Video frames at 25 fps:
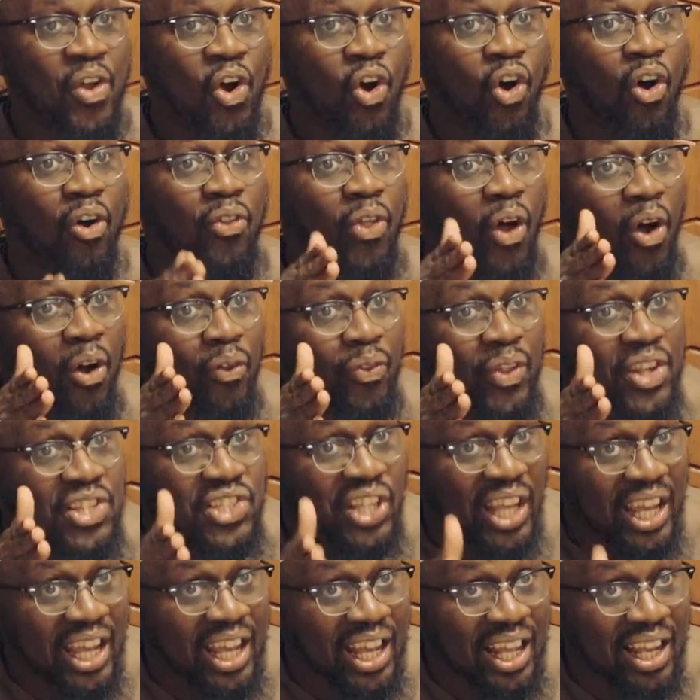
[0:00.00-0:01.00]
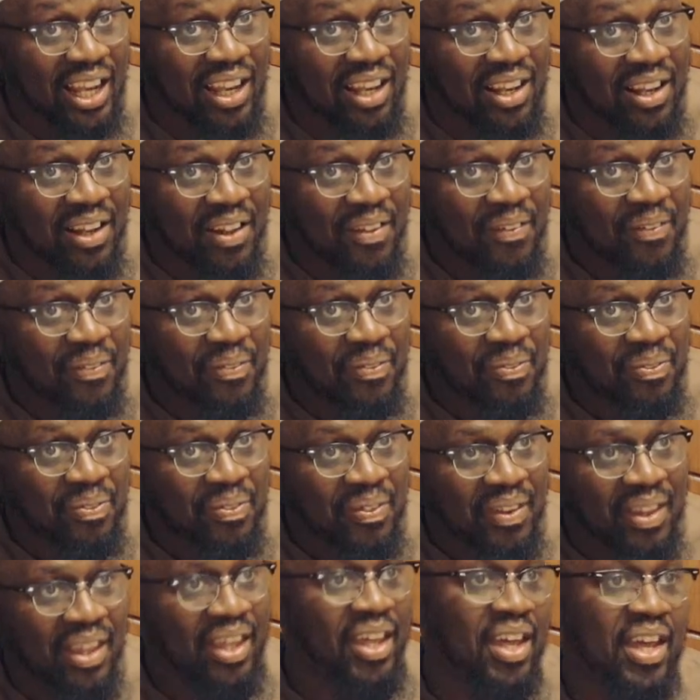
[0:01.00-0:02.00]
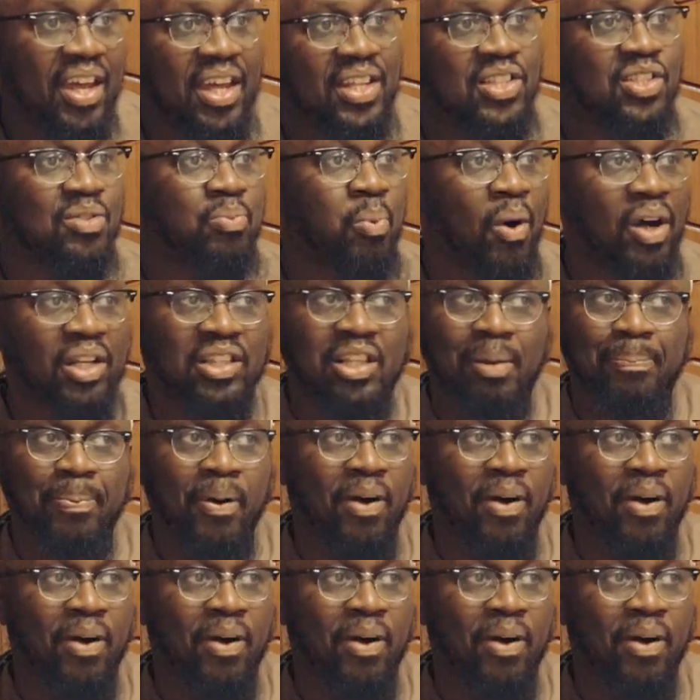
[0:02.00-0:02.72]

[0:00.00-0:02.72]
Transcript: Although this hill, it's what the